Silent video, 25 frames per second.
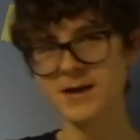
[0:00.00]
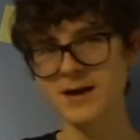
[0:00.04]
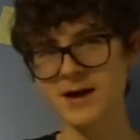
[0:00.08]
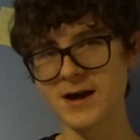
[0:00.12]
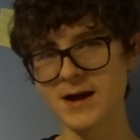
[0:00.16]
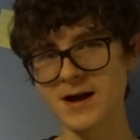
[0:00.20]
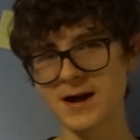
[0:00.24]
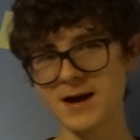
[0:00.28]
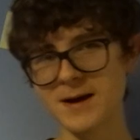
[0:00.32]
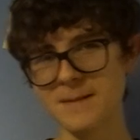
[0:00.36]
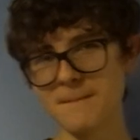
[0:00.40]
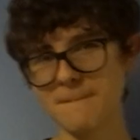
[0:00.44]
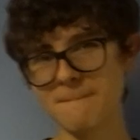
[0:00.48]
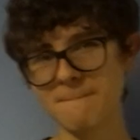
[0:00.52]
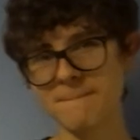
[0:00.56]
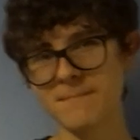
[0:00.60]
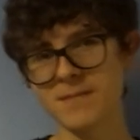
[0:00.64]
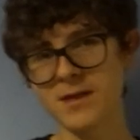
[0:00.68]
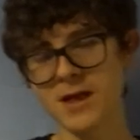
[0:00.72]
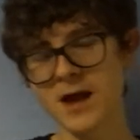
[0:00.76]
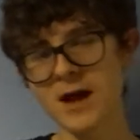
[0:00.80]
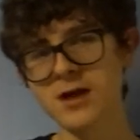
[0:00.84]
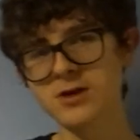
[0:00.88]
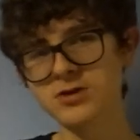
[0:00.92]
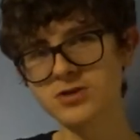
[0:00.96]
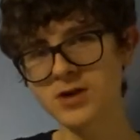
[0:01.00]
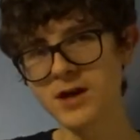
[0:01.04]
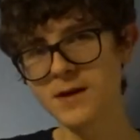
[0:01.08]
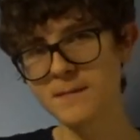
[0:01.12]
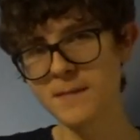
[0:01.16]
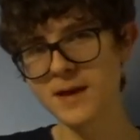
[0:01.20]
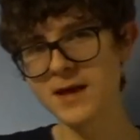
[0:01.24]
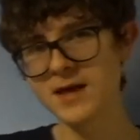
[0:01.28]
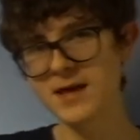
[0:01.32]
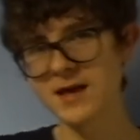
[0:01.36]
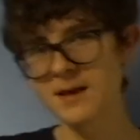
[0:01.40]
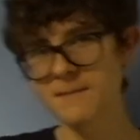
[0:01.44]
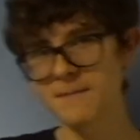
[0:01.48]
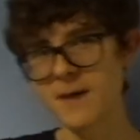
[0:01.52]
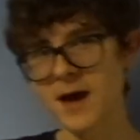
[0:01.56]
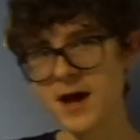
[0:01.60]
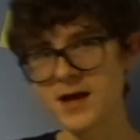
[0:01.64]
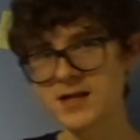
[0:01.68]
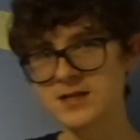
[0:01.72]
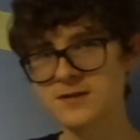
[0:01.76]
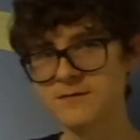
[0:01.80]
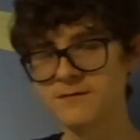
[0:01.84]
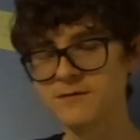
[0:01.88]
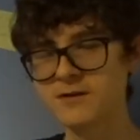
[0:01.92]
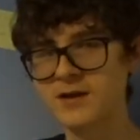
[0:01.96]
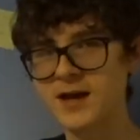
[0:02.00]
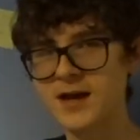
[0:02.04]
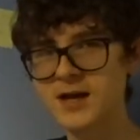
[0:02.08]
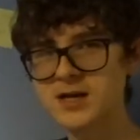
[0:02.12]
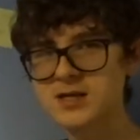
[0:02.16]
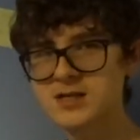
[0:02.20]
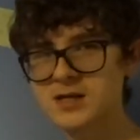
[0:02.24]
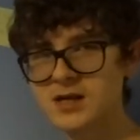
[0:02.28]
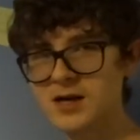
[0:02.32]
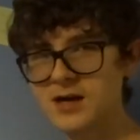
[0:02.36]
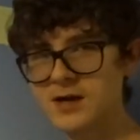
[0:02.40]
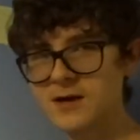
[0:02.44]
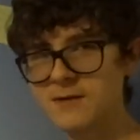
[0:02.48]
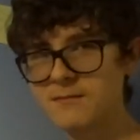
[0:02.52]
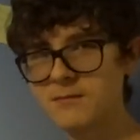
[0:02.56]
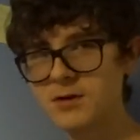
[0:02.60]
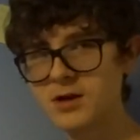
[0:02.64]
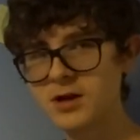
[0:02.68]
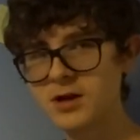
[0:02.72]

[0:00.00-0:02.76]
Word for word: Um, I'll try to make it better for next time, you